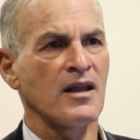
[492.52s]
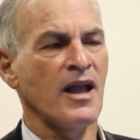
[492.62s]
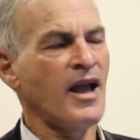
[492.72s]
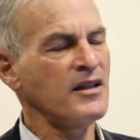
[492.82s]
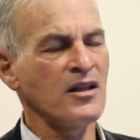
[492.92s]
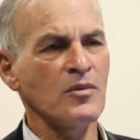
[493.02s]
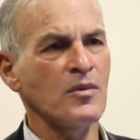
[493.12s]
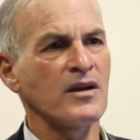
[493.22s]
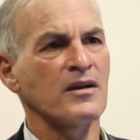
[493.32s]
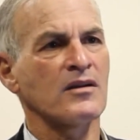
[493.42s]

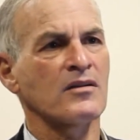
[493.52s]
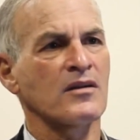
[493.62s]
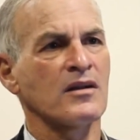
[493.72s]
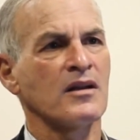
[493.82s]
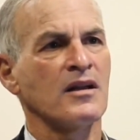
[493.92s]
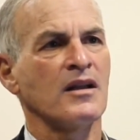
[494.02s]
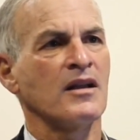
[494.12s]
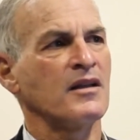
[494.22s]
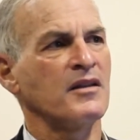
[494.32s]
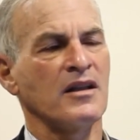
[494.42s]
anywhere
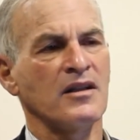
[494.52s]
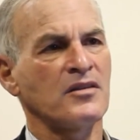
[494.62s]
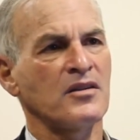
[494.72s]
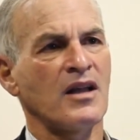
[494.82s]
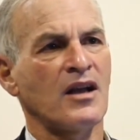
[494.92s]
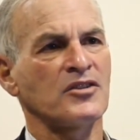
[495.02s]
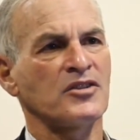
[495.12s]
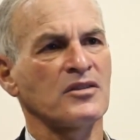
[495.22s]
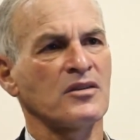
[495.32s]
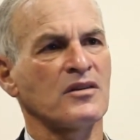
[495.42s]
in the
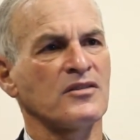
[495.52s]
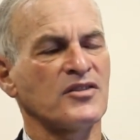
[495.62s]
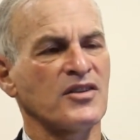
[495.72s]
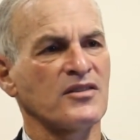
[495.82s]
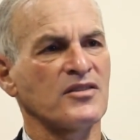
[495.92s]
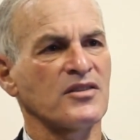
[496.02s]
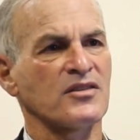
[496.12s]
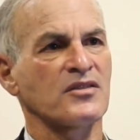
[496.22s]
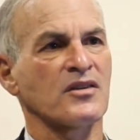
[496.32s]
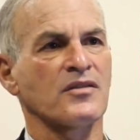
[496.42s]
international
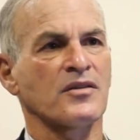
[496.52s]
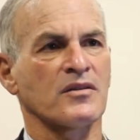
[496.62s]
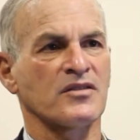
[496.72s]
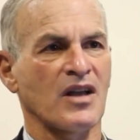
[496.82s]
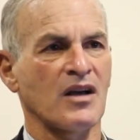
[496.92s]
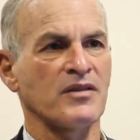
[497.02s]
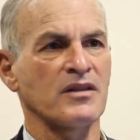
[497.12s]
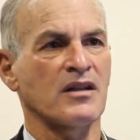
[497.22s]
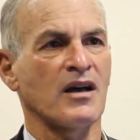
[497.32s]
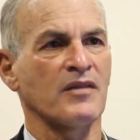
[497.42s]
consensus for resolving
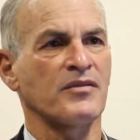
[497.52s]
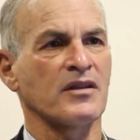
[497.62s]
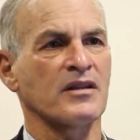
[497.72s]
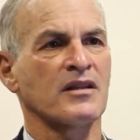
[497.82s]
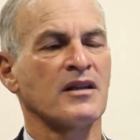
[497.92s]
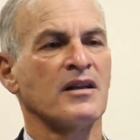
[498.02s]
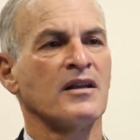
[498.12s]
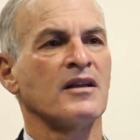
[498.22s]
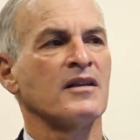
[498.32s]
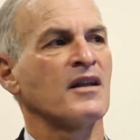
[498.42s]
the conflict
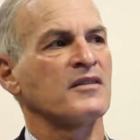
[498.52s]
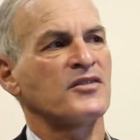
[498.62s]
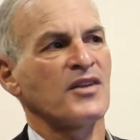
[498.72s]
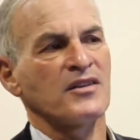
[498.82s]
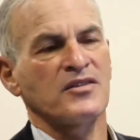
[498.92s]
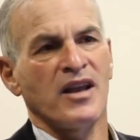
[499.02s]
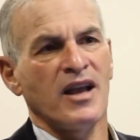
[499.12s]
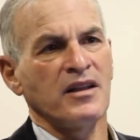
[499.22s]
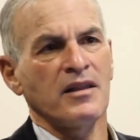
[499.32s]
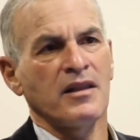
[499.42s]
that says
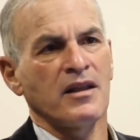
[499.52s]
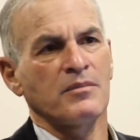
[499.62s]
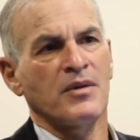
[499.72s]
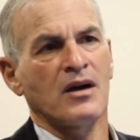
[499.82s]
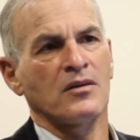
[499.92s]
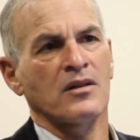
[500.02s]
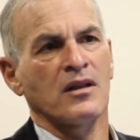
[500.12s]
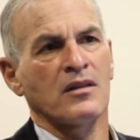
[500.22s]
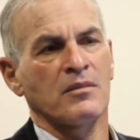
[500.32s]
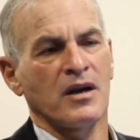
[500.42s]
anything
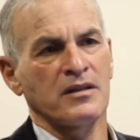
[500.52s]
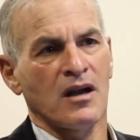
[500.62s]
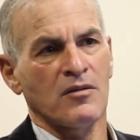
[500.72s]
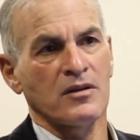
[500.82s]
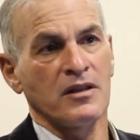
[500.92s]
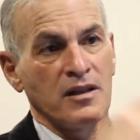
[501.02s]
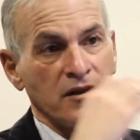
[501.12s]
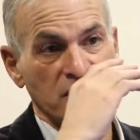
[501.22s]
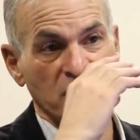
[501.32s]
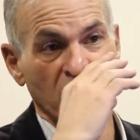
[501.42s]
about the minority
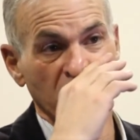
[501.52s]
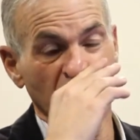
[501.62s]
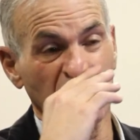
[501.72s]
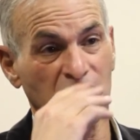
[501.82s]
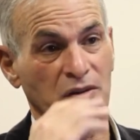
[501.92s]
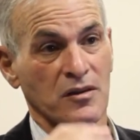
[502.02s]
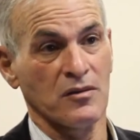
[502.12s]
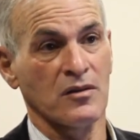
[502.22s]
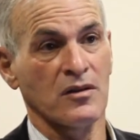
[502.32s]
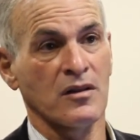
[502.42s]
inside
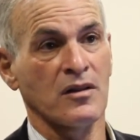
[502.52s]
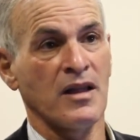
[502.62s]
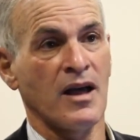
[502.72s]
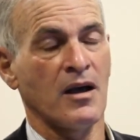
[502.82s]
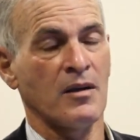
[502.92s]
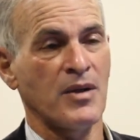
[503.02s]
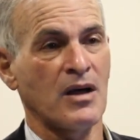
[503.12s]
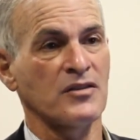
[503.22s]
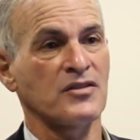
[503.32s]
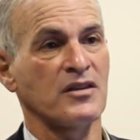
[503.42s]
Israel, the
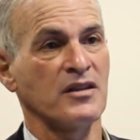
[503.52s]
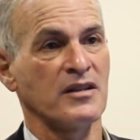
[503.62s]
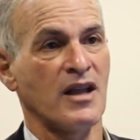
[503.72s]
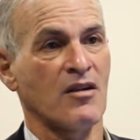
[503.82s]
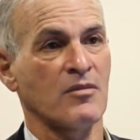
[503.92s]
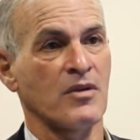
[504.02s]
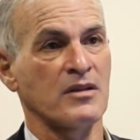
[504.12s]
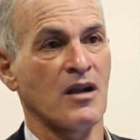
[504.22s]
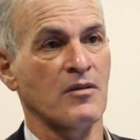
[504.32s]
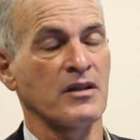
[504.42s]
Palestinian Arab
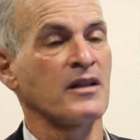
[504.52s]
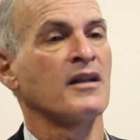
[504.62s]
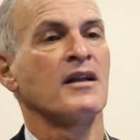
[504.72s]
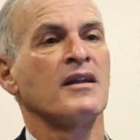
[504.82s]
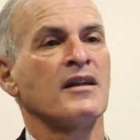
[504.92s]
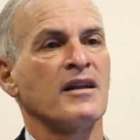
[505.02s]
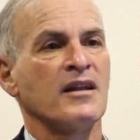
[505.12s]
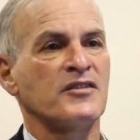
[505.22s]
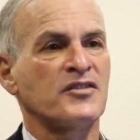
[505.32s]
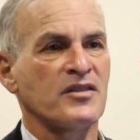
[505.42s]
minority.
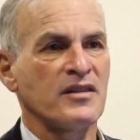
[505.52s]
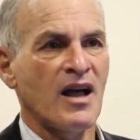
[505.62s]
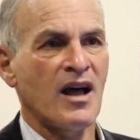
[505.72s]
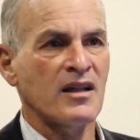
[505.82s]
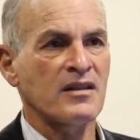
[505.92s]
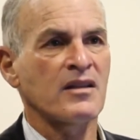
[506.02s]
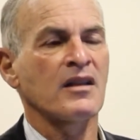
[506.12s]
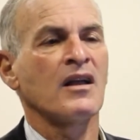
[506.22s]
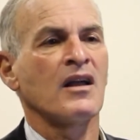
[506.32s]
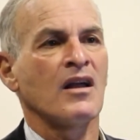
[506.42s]
It's not
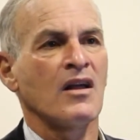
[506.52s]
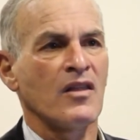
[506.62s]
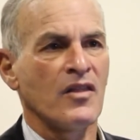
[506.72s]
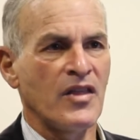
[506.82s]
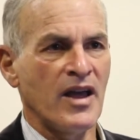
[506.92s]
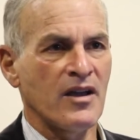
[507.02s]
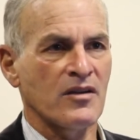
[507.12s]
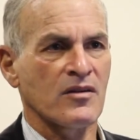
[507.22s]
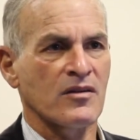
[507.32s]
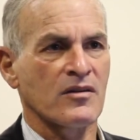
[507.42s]
there.